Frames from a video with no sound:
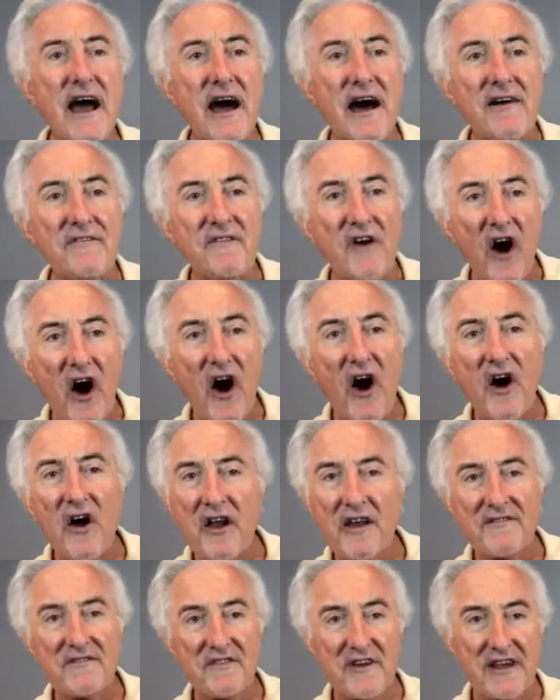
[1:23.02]
of
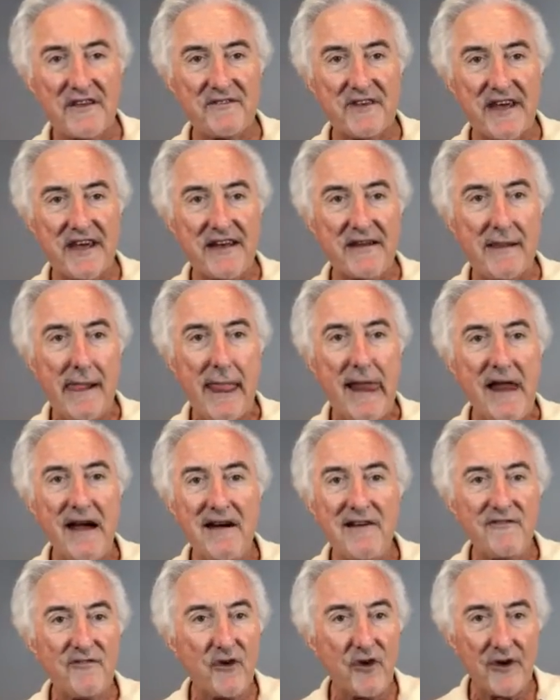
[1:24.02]
all of living,
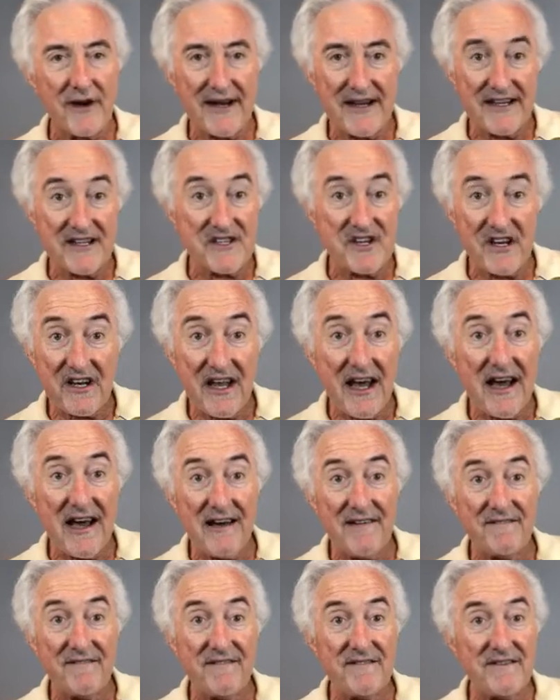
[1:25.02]
for it is
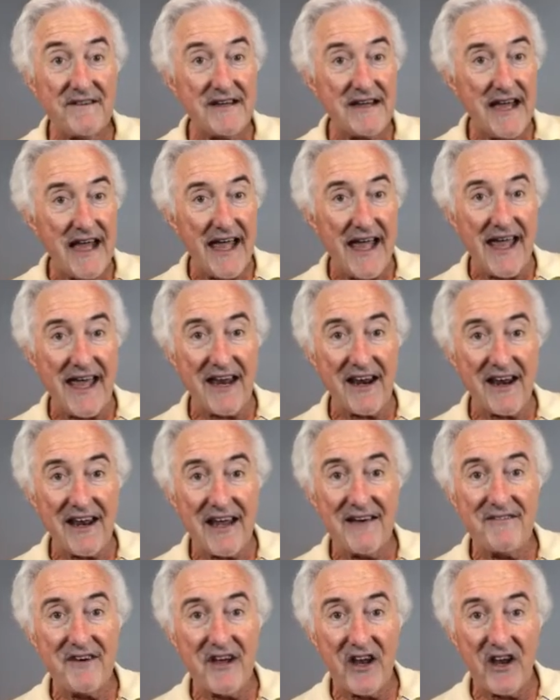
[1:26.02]
love and
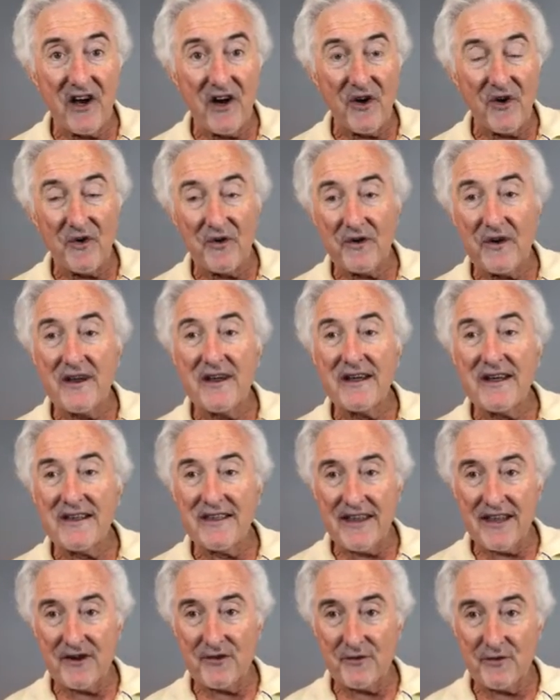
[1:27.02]
love alone
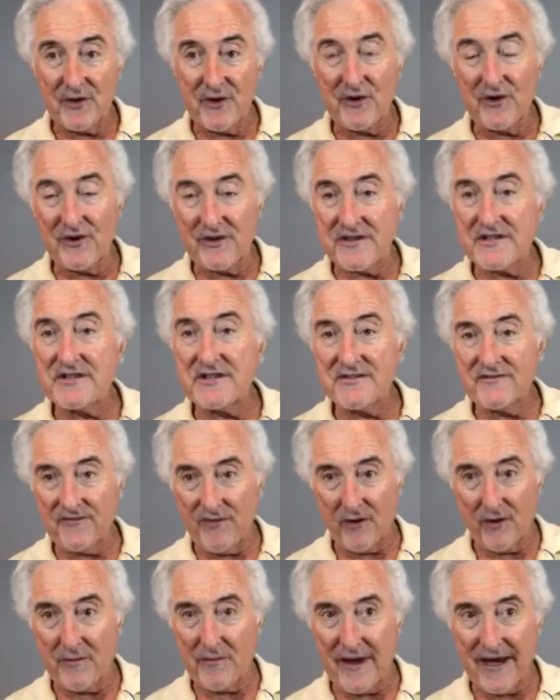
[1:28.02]
that rules
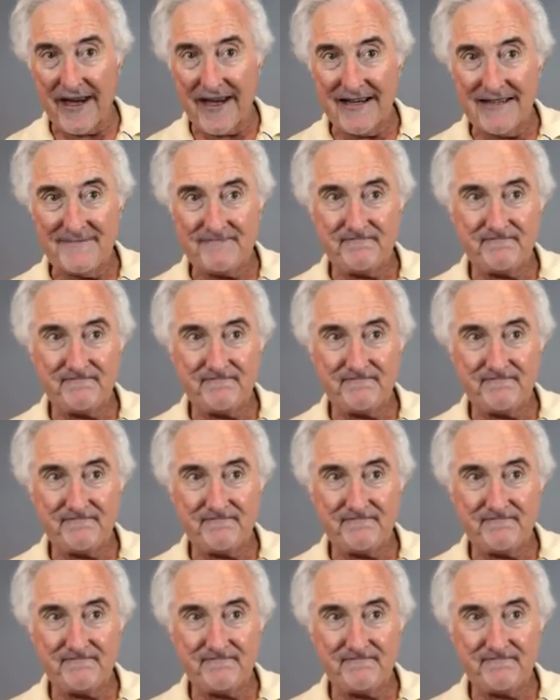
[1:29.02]
for me.